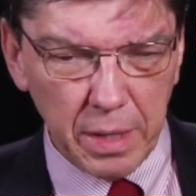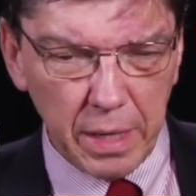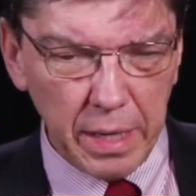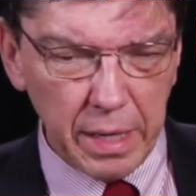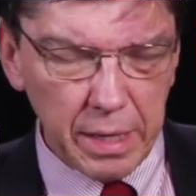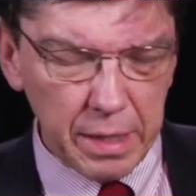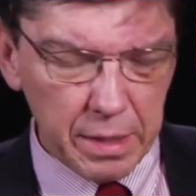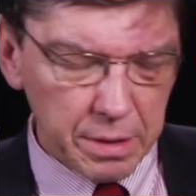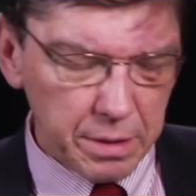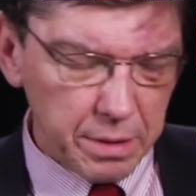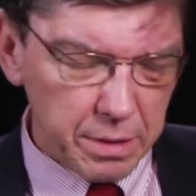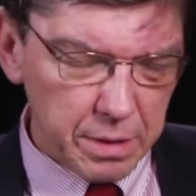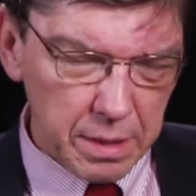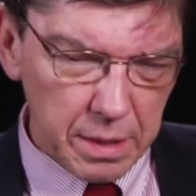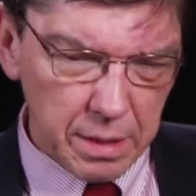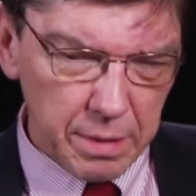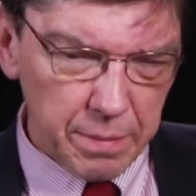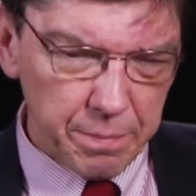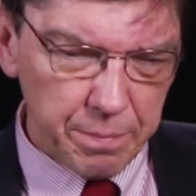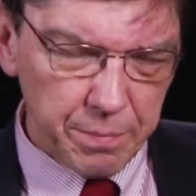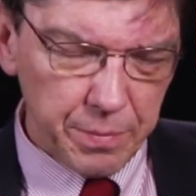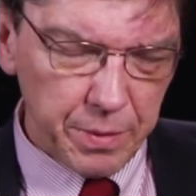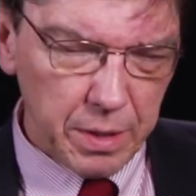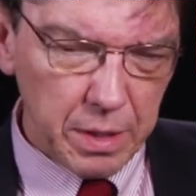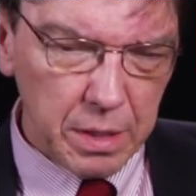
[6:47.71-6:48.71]
And
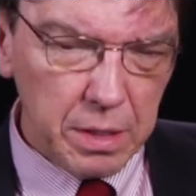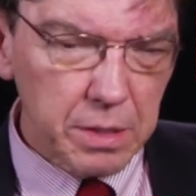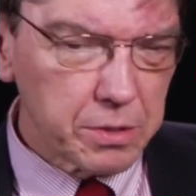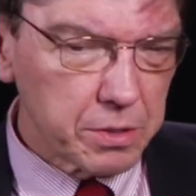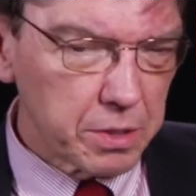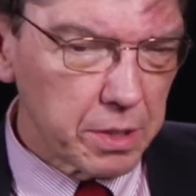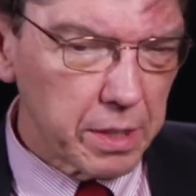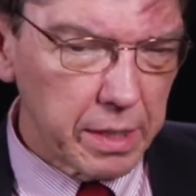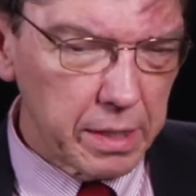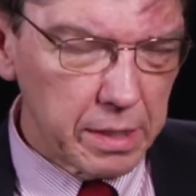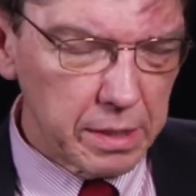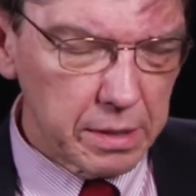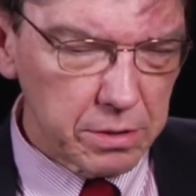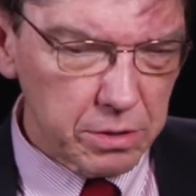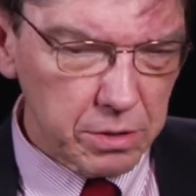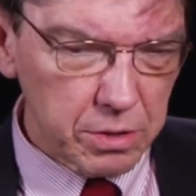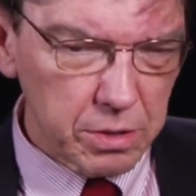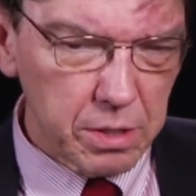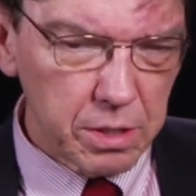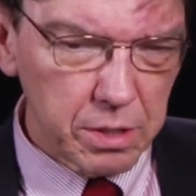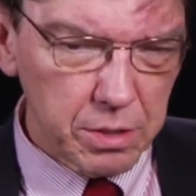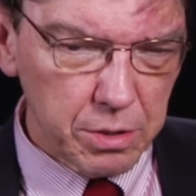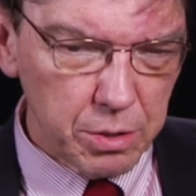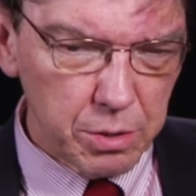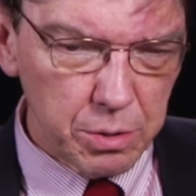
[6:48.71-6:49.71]
the Innosight
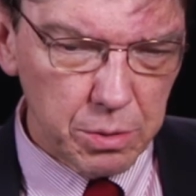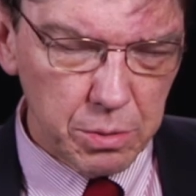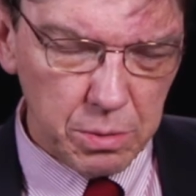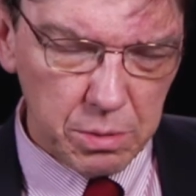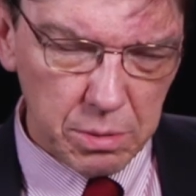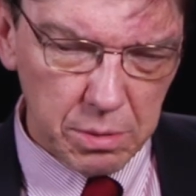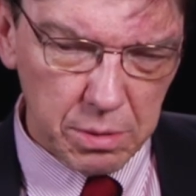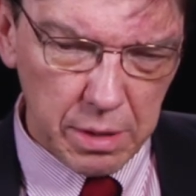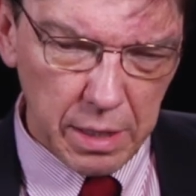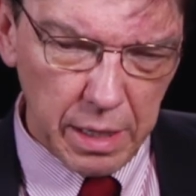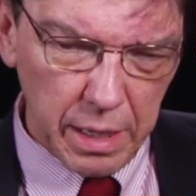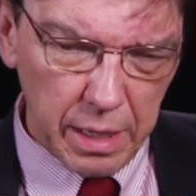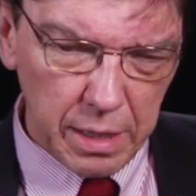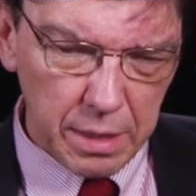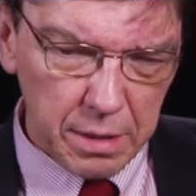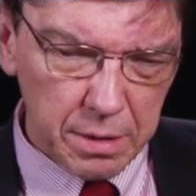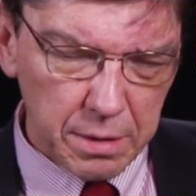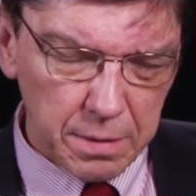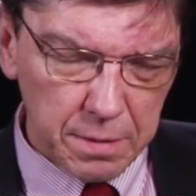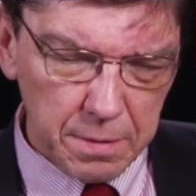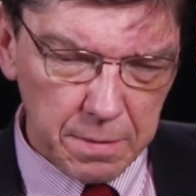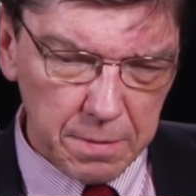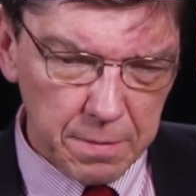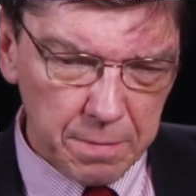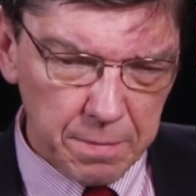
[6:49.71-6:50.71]
Institute and